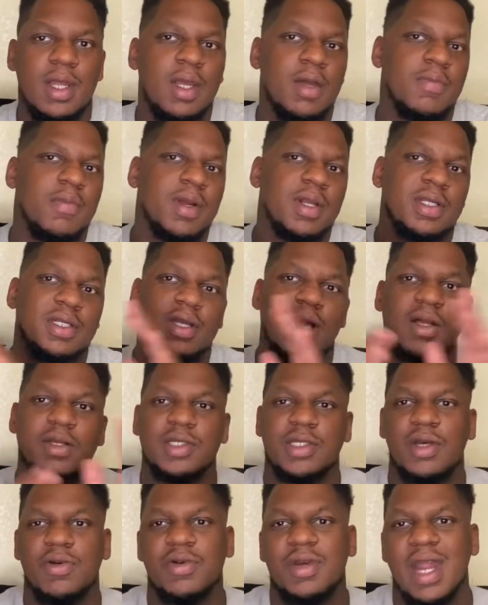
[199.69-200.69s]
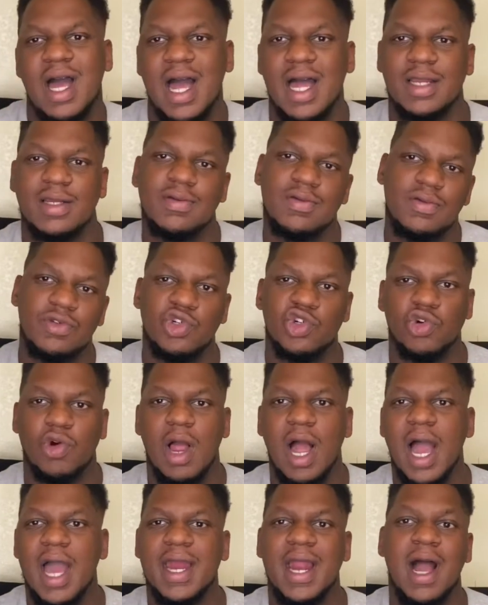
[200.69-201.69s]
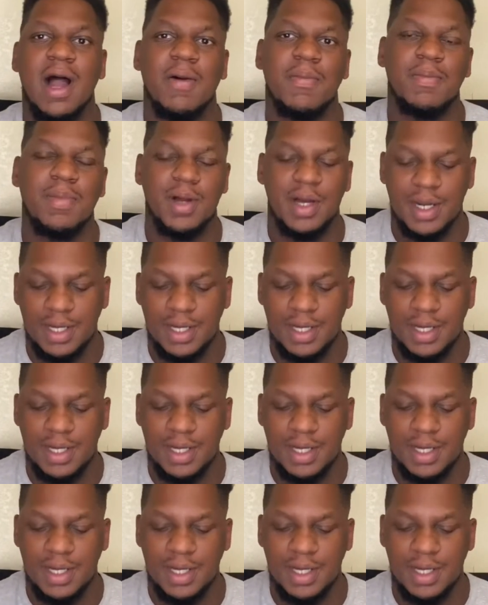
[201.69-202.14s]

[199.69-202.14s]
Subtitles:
but it's also not dried out bud.